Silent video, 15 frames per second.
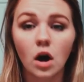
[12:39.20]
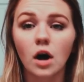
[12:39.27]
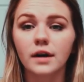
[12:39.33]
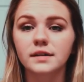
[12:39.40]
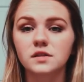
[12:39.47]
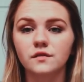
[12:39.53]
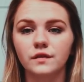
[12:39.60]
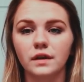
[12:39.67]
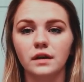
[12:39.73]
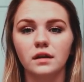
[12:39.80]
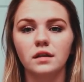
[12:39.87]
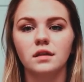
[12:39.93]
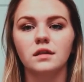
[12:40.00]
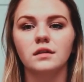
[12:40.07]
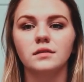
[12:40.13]
August
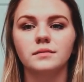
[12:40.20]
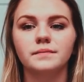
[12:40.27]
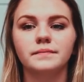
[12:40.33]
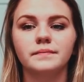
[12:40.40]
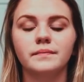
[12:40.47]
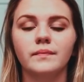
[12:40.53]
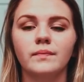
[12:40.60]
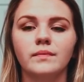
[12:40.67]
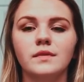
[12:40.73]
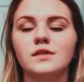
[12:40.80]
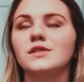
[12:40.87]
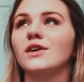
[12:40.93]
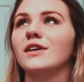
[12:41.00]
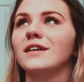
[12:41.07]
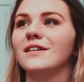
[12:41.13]
5th,
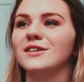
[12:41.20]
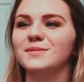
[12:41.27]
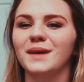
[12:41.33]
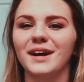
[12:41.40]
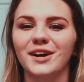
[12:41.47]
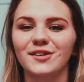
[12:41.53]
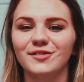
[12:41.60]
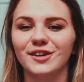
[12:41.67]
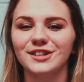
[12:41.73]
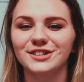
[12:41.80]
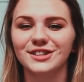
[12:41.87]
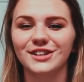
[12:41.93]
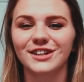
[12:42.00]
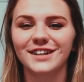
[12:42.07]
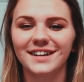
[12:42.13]
sorry, that was my air
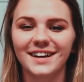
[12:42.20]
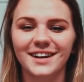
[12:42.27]
freshener.